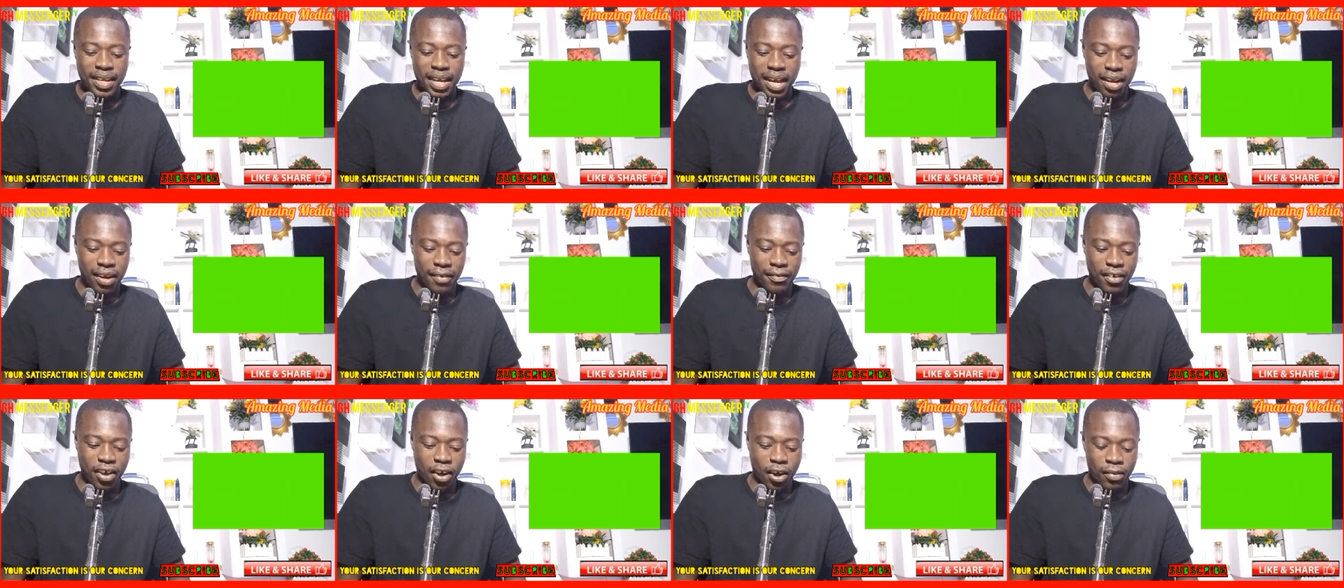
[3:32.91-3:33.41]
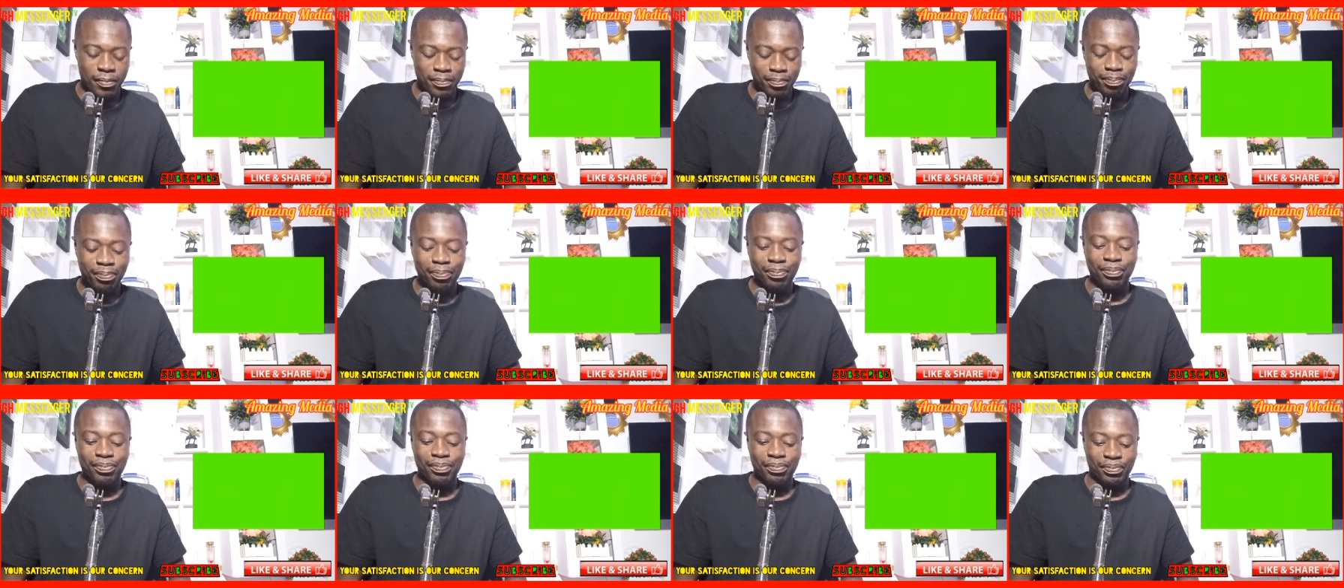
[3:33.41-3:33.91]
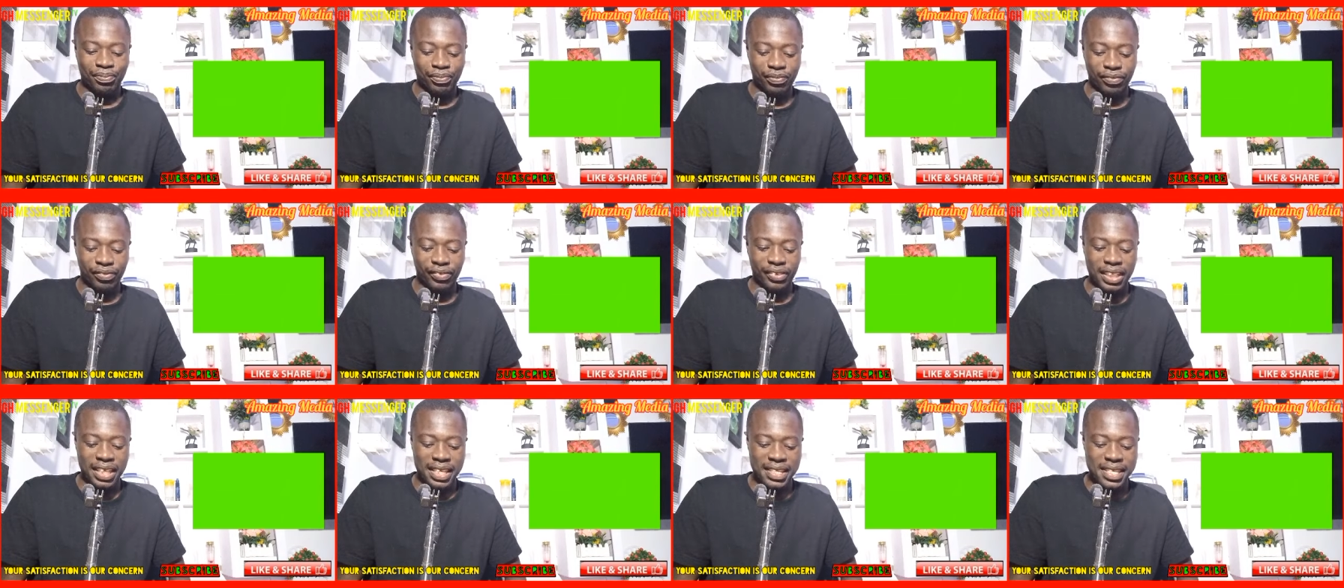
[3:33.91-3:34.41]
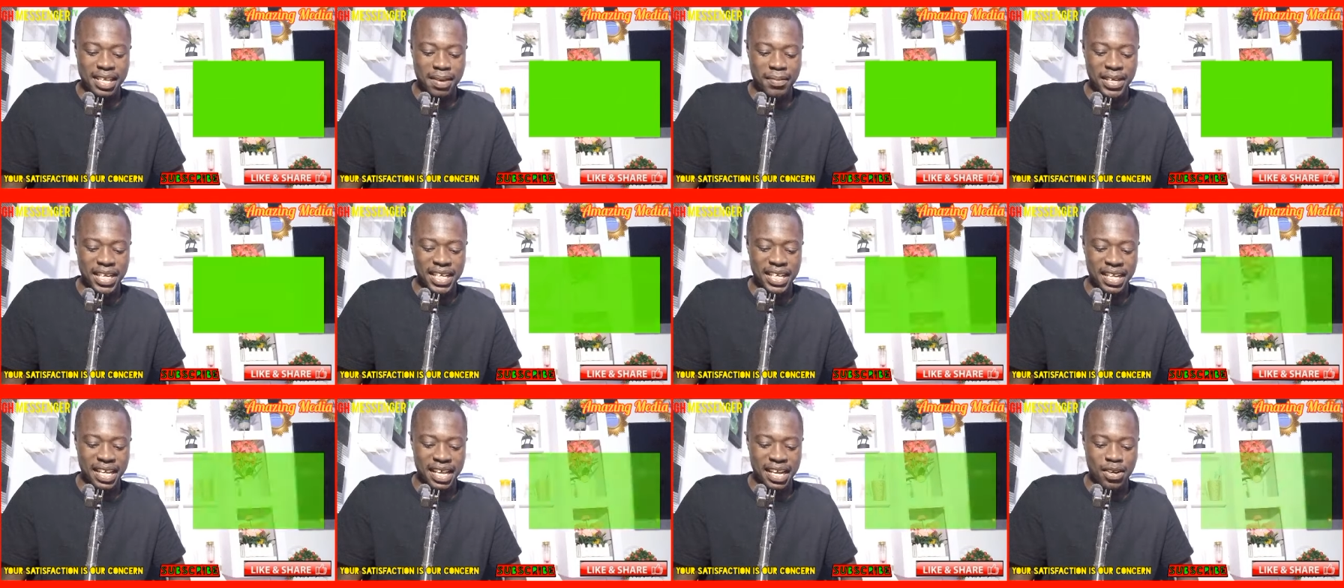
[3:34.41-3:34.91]
Out of all, hmm, in
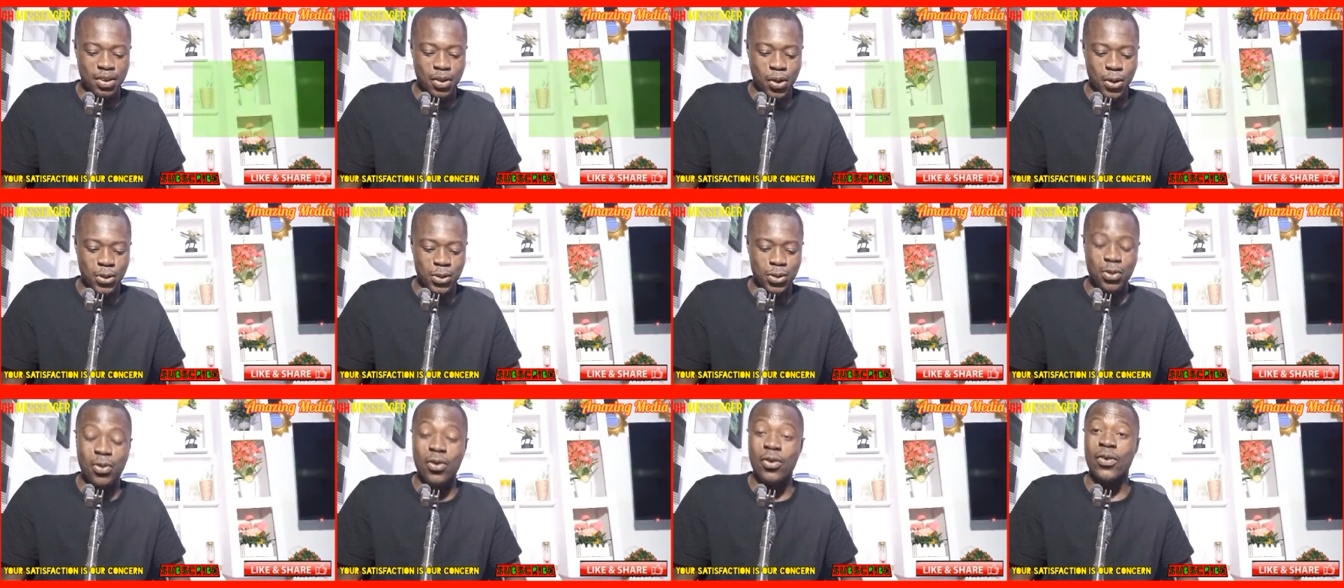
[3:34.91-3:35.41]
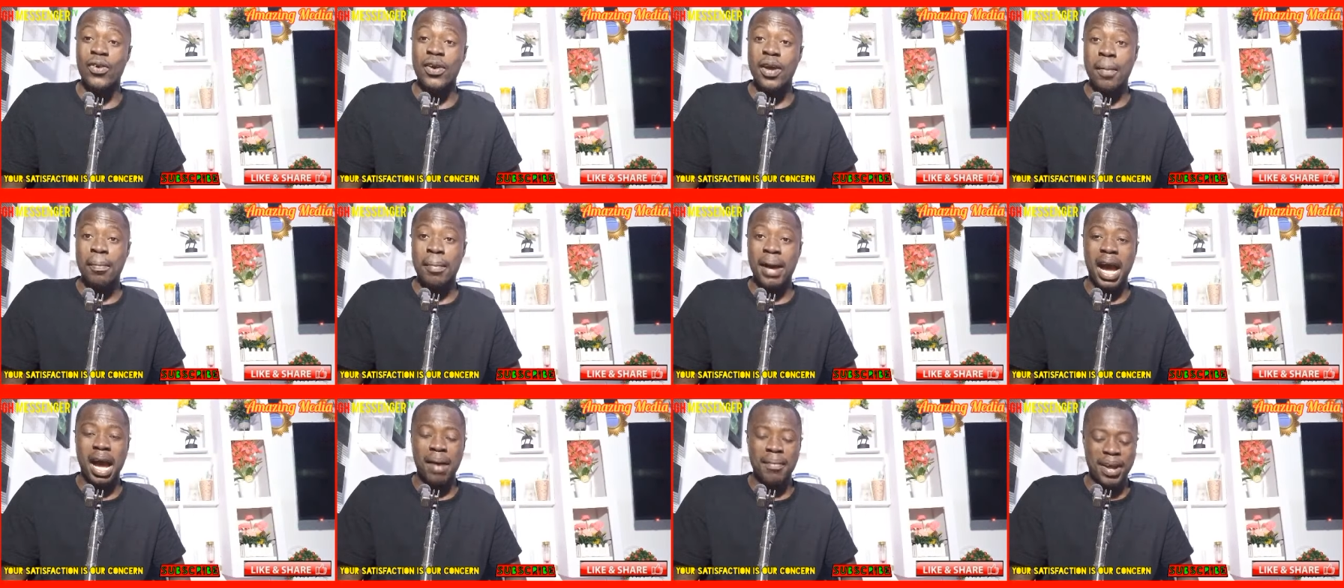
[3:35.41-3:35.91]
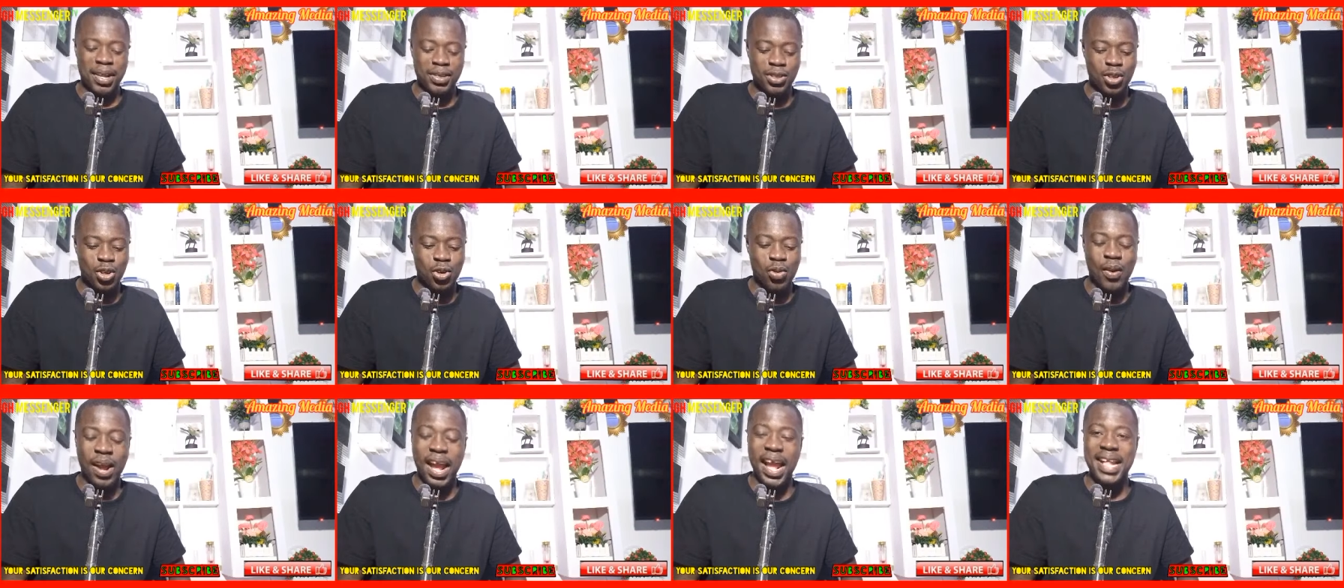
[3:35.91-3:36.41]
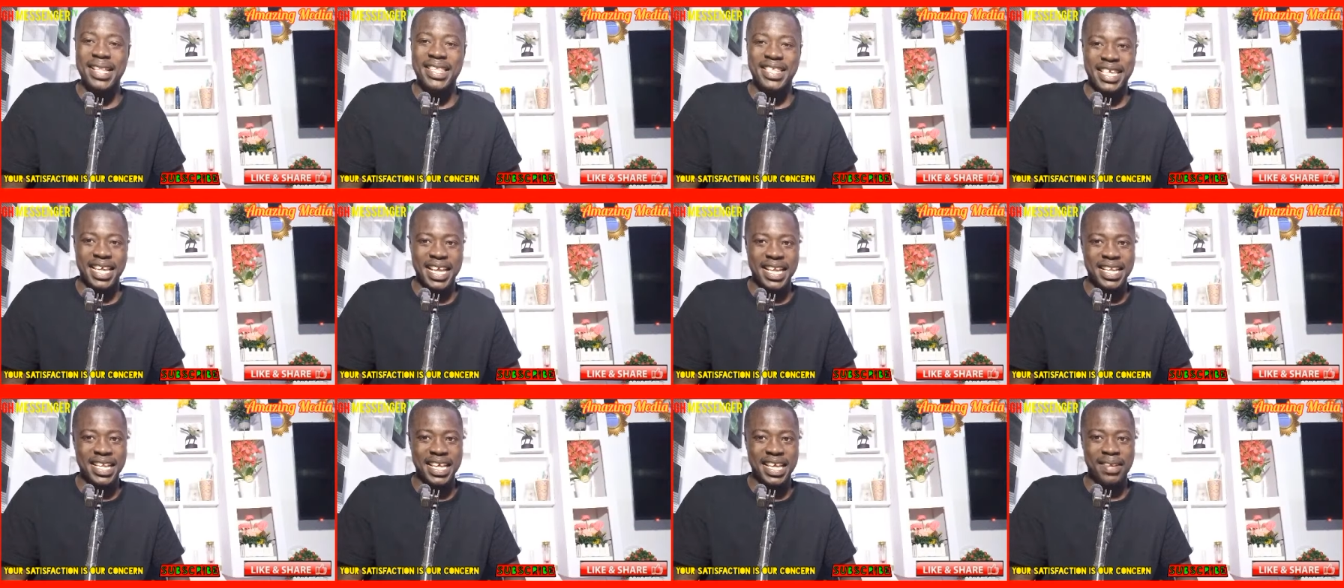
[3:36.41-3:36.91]
seventy day Dawson. Mahama's no
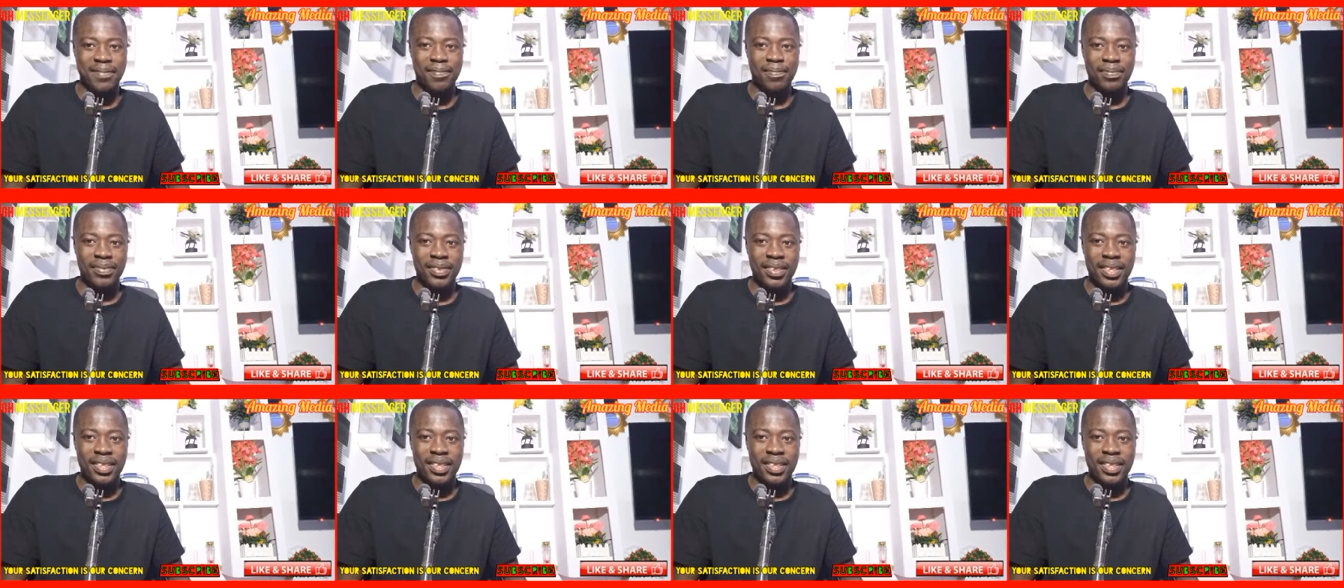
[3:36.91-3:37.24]
edge and de.